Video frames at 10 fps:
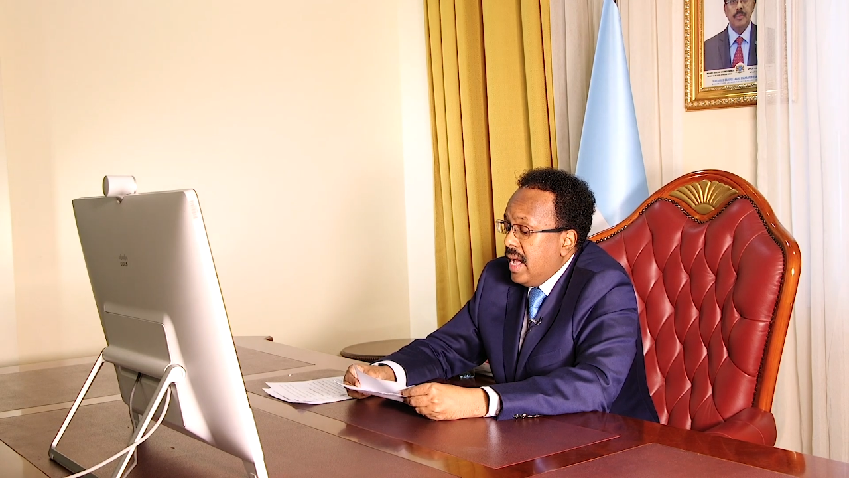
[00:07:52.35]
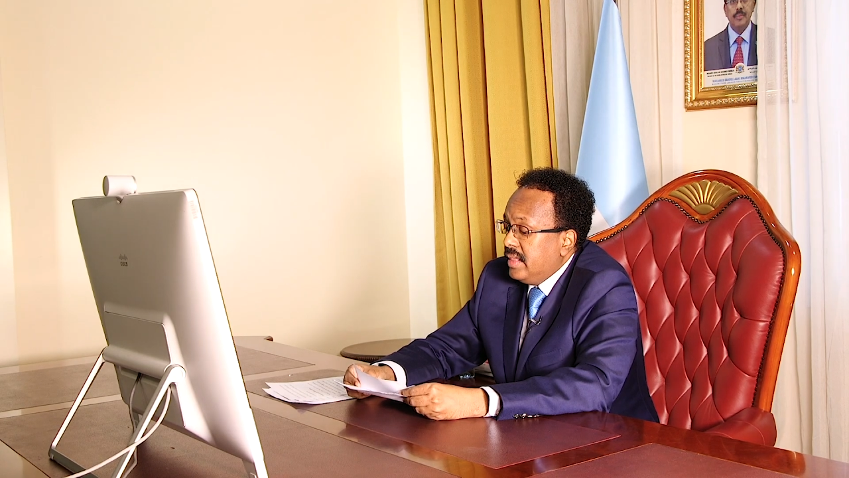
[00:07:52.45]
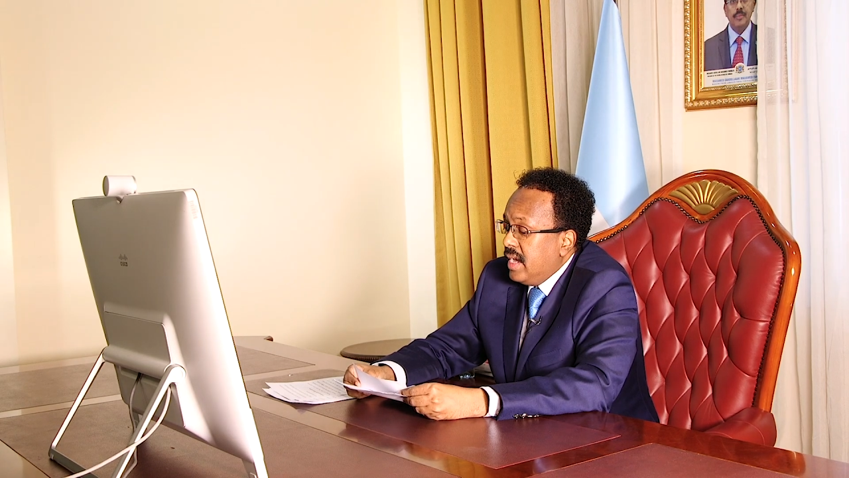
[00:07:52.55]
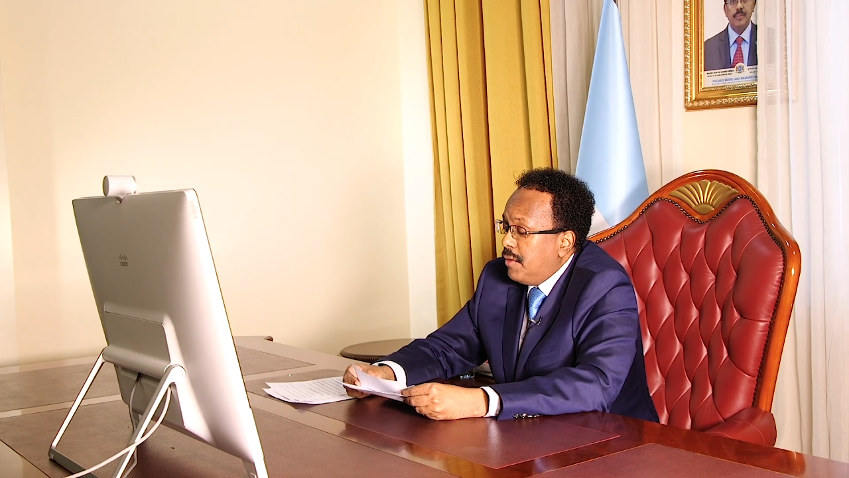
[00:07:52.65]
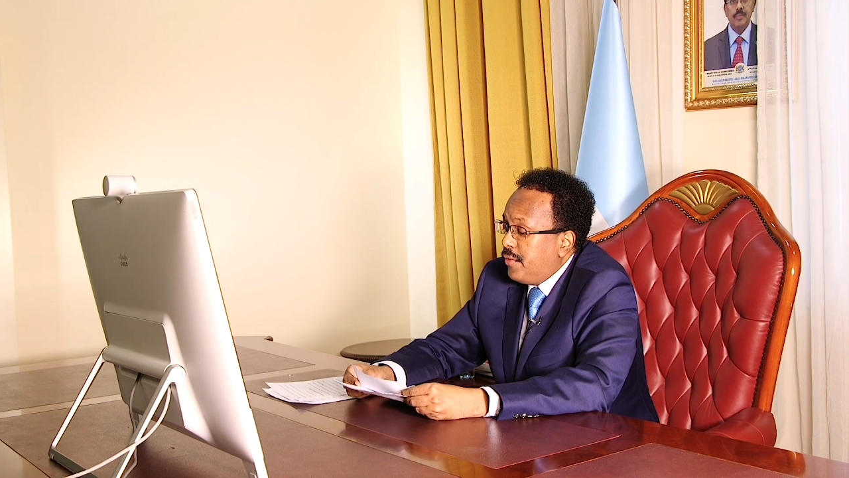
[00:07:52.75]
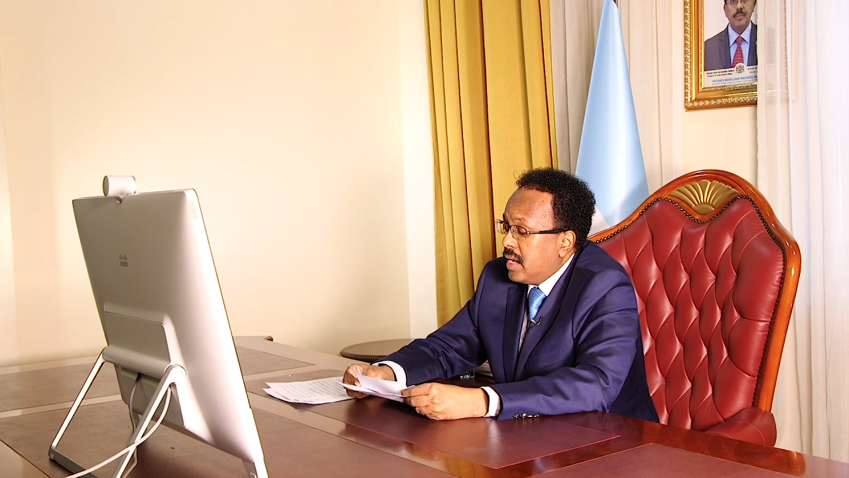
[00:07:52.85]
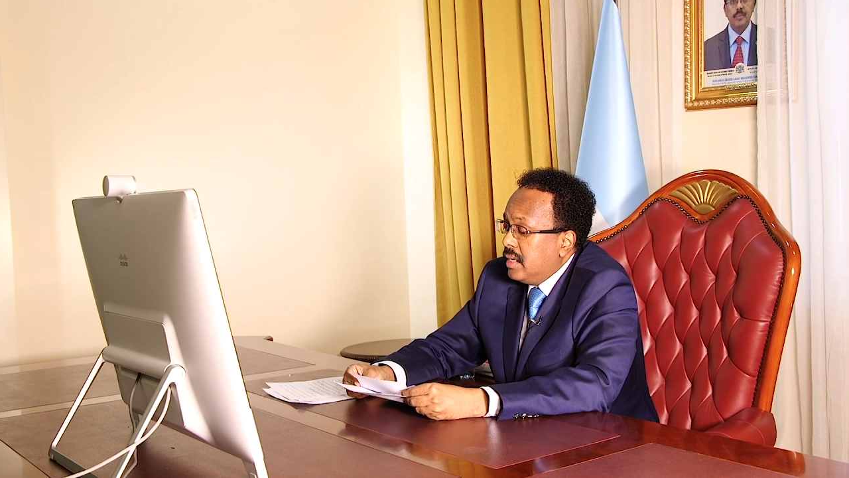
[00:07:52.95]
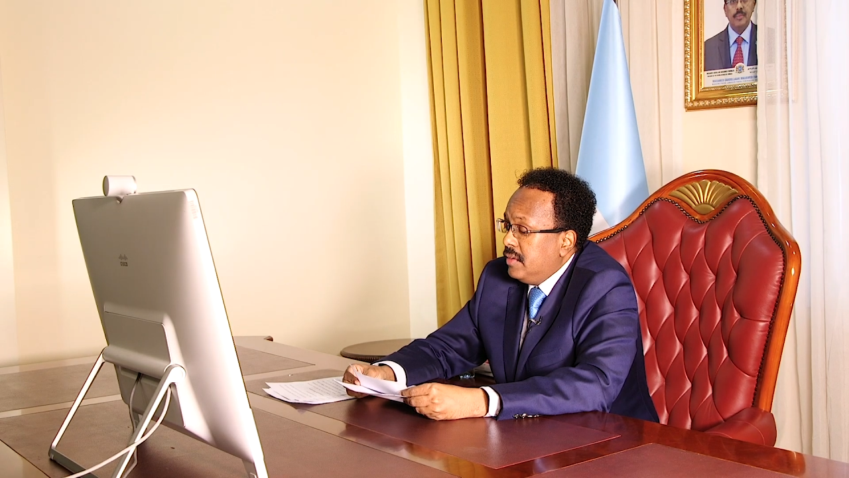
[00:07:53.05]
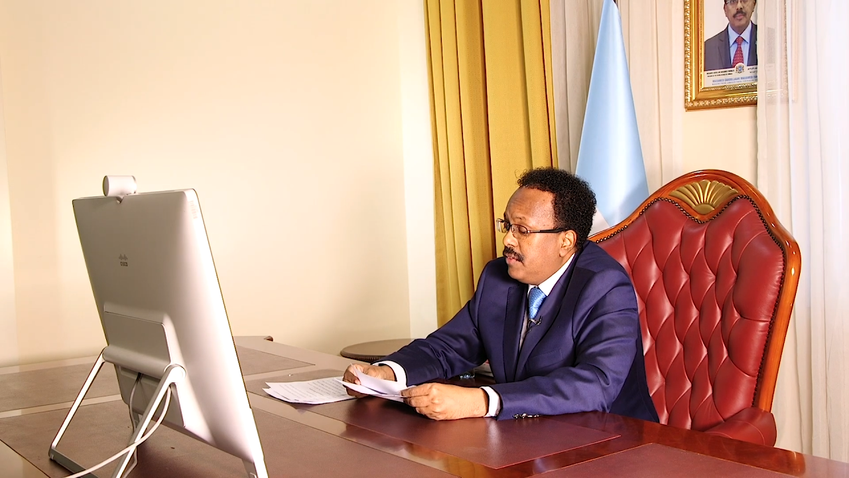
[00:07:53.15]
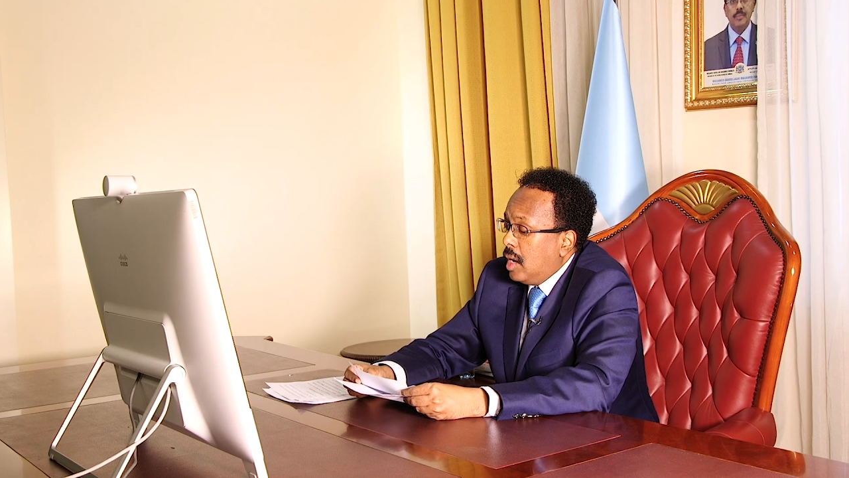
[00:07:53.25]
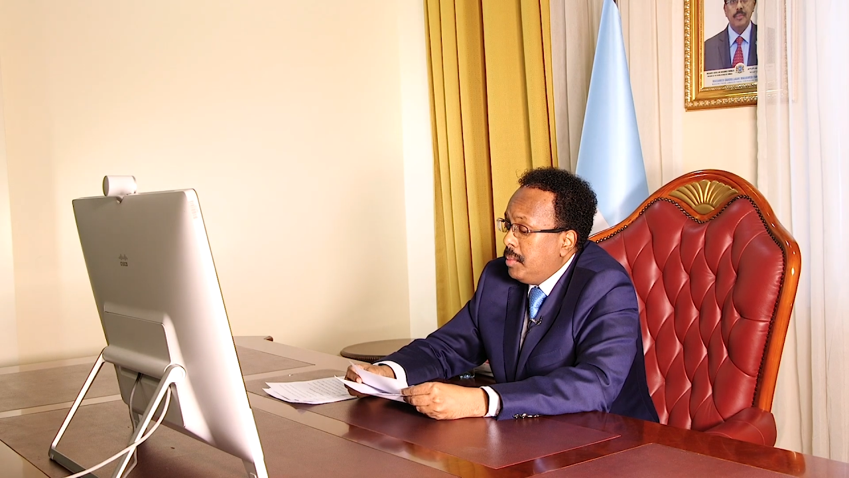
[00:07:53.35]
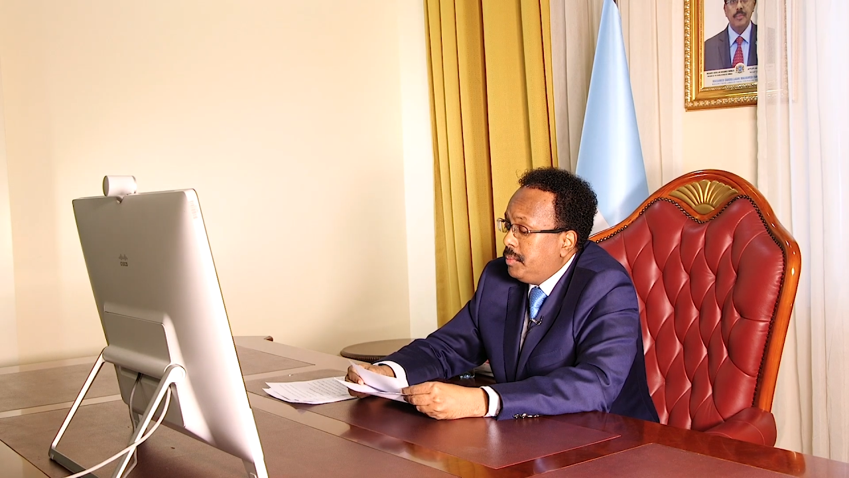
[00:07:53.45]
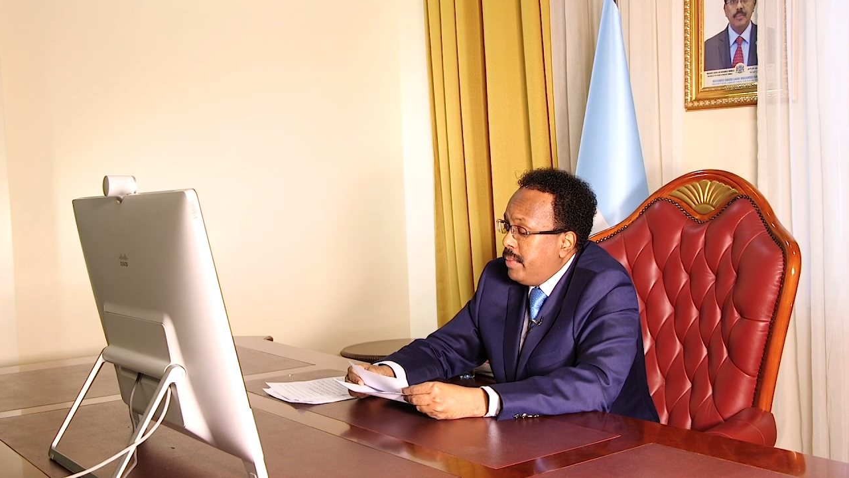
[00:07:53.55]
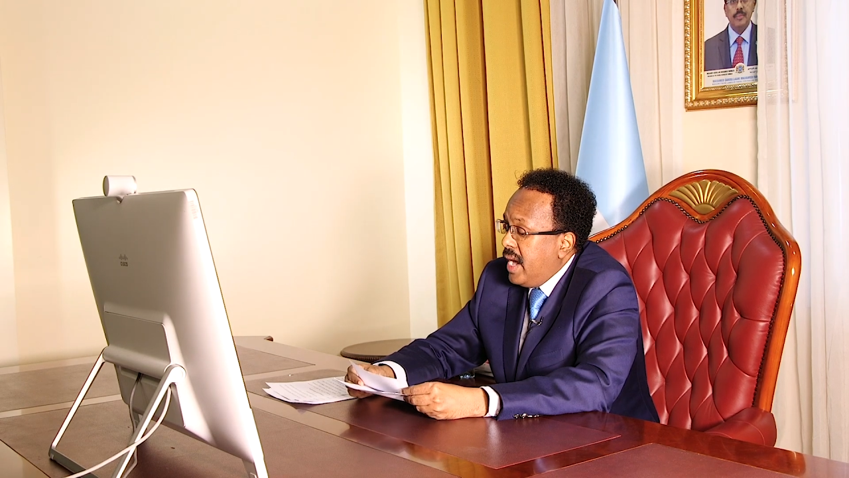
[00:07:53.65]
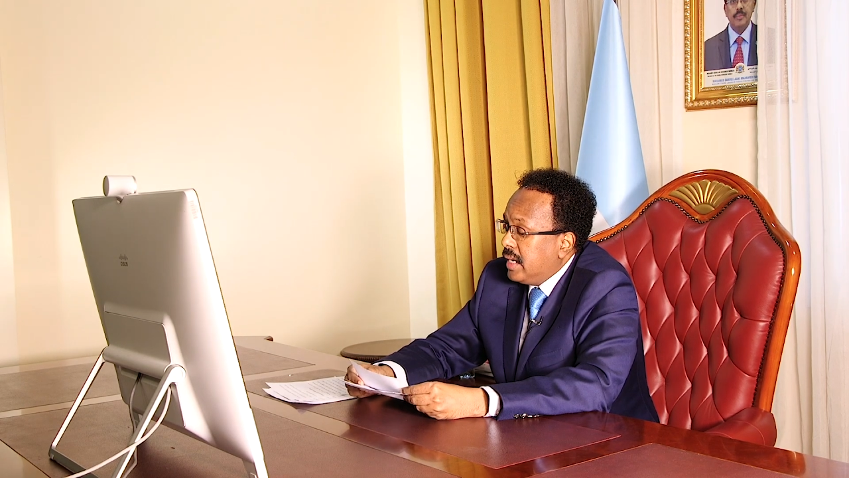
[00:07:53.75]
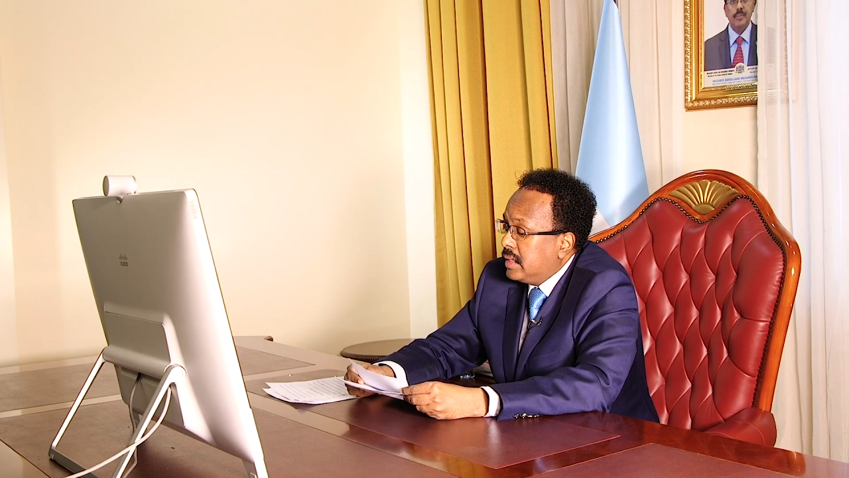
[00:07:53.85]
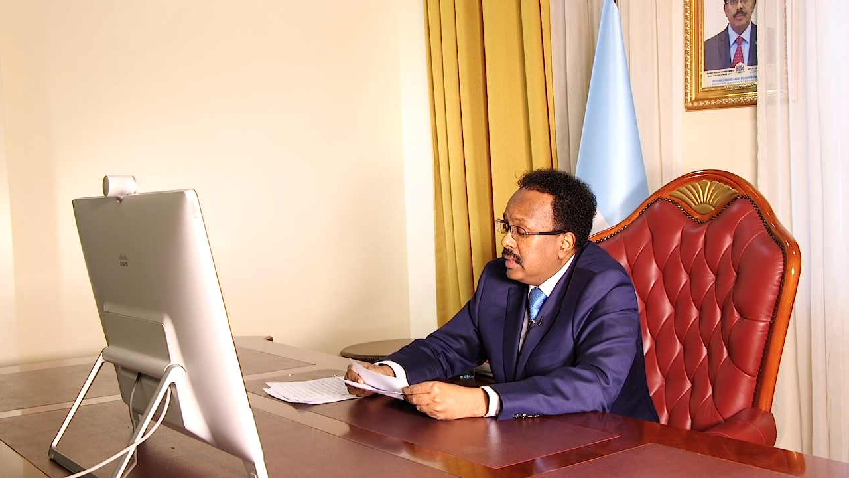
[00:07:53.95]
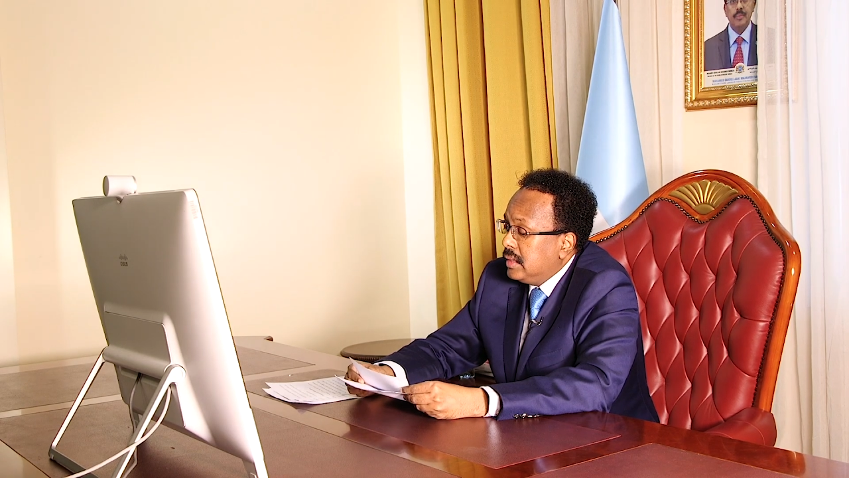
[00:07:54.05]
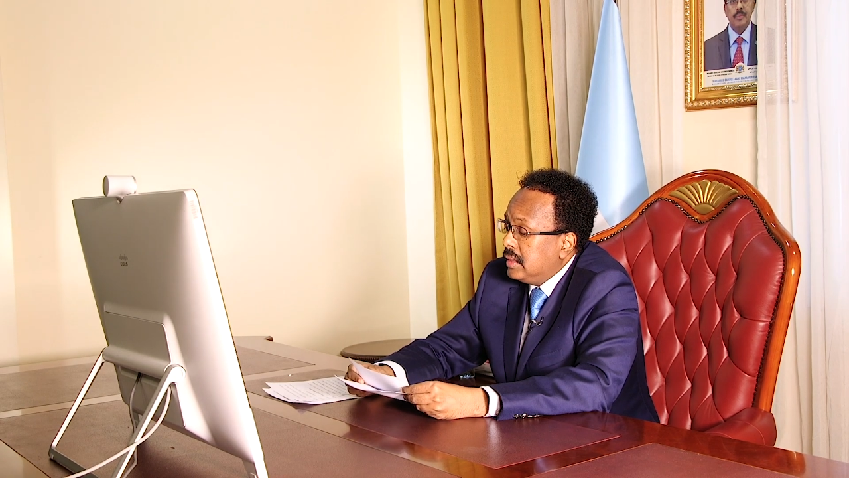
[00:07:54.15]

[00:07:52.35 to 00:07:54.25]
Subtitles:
and the African Development Bank,